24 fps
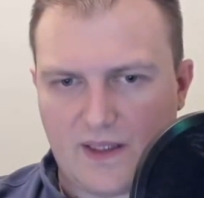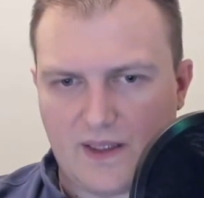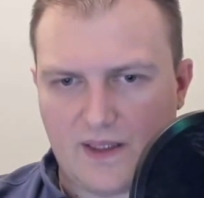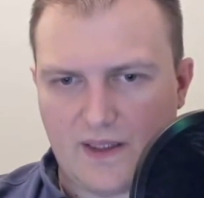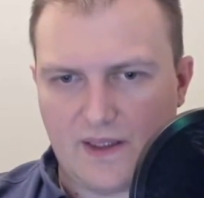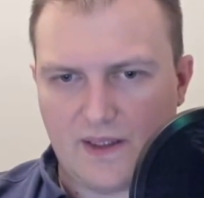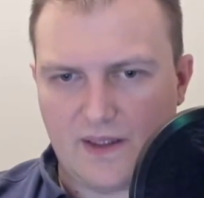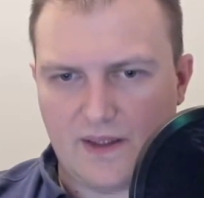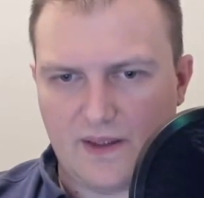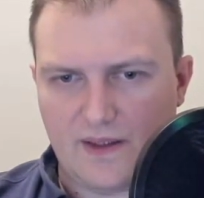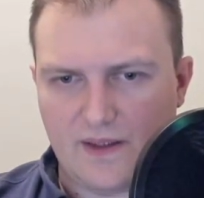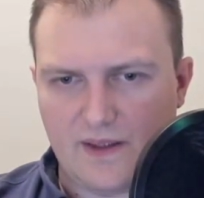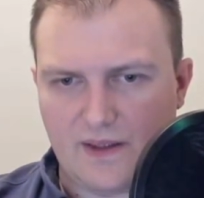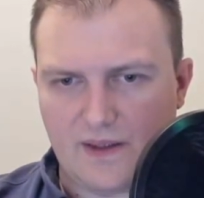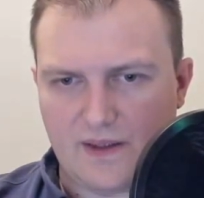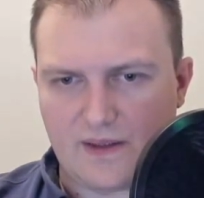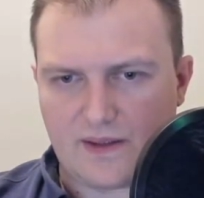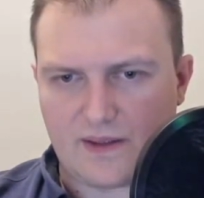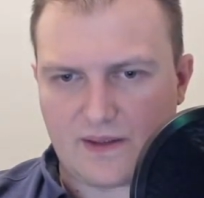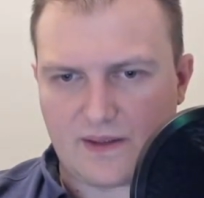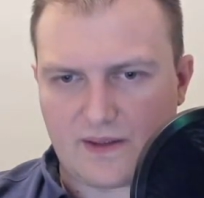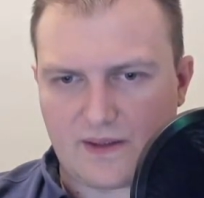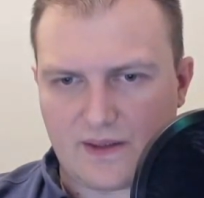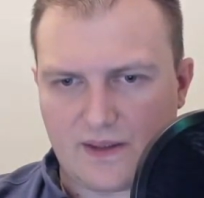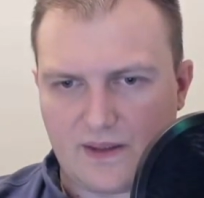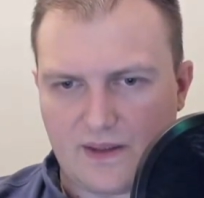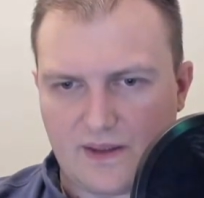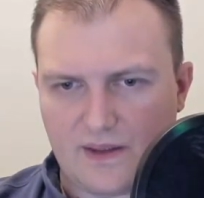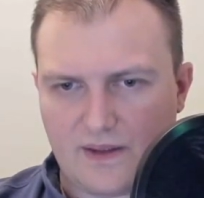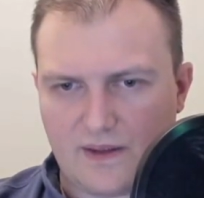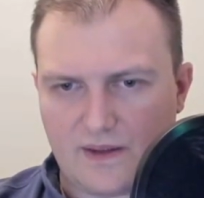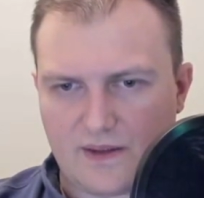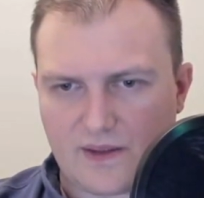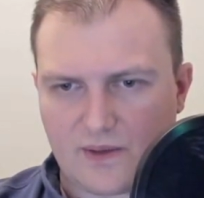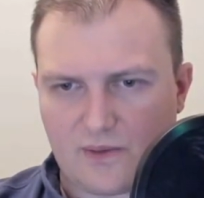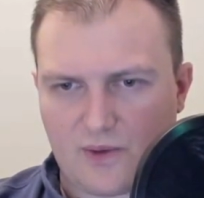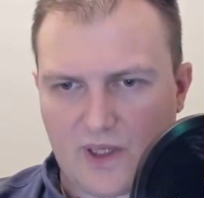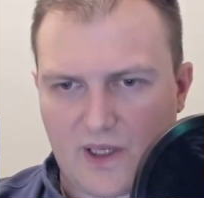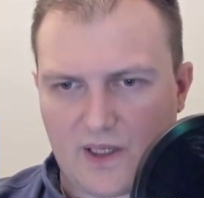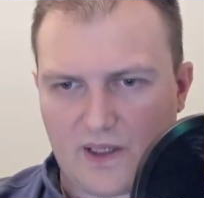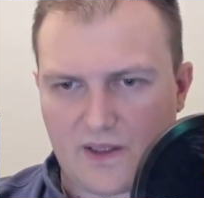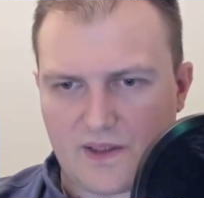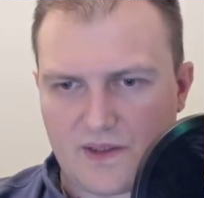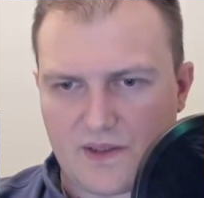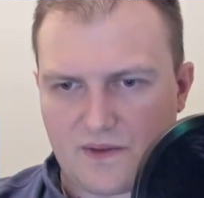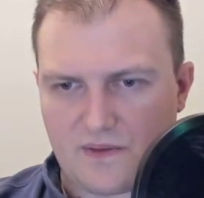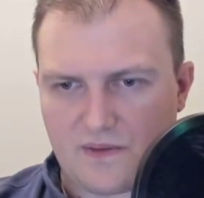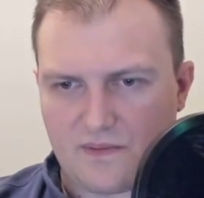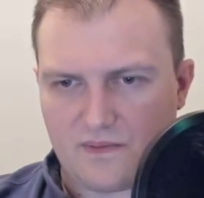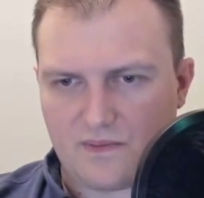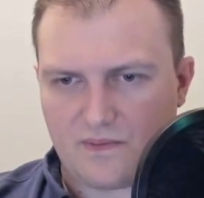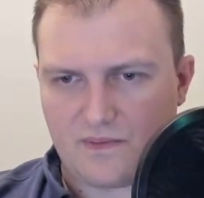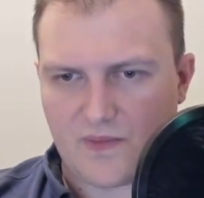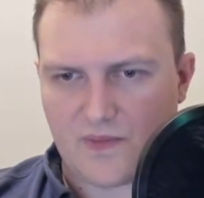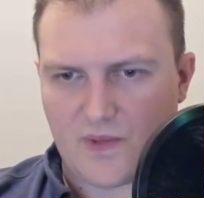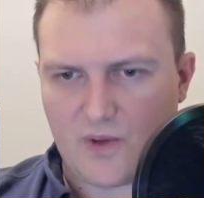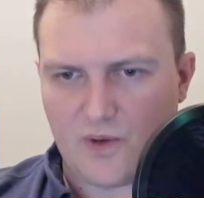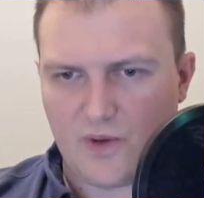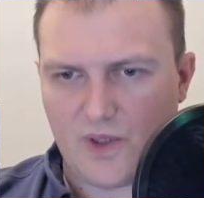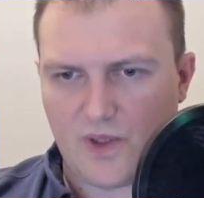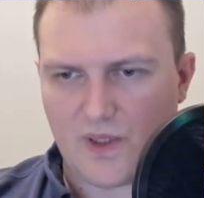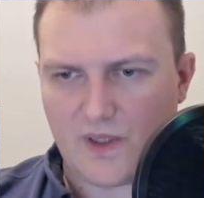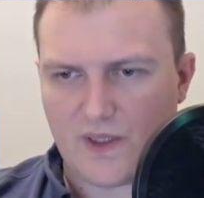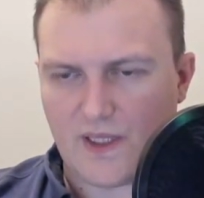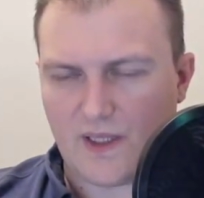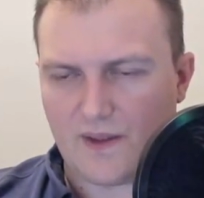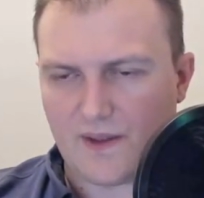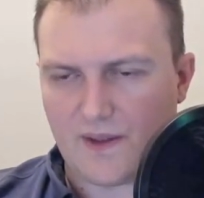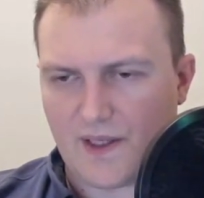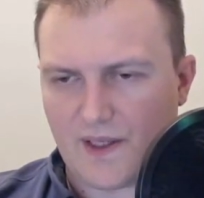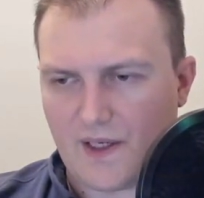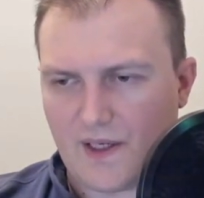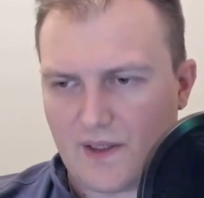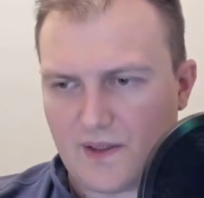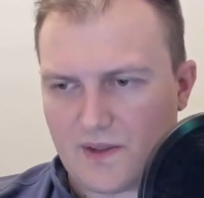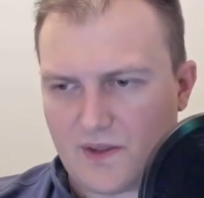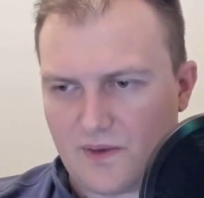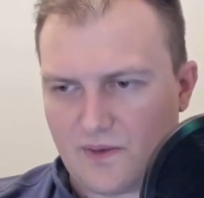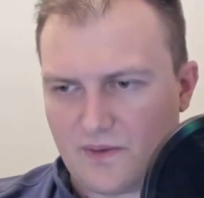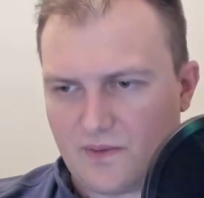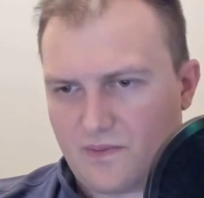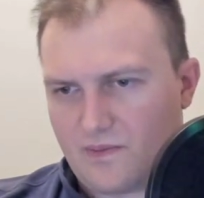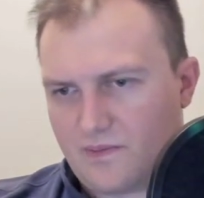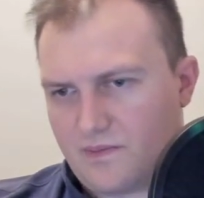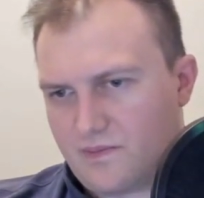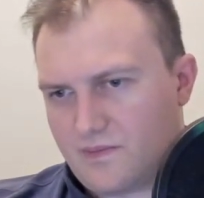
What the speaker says: in these squares who you're delegated to.